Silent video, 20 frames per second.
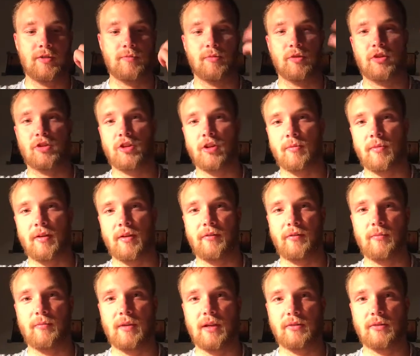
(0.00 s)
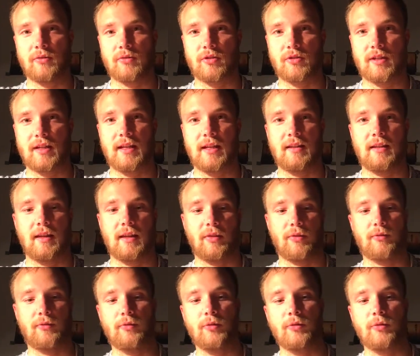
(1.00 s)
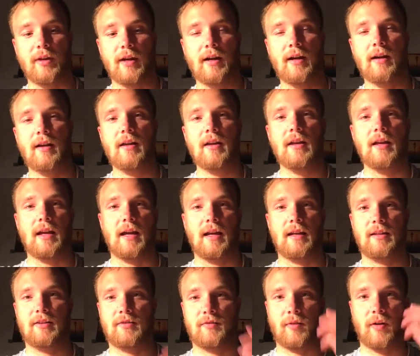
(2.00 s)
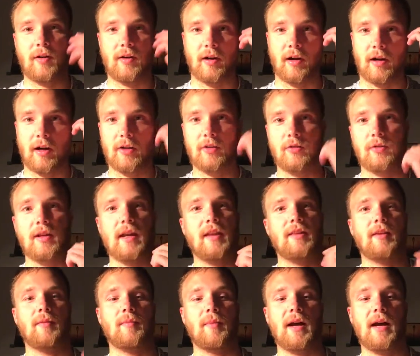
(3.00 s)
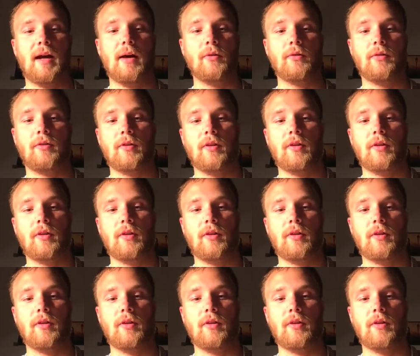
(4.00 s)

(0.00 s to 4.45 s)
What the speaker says: But some heavy metals can get through there, and it's very hard to get them out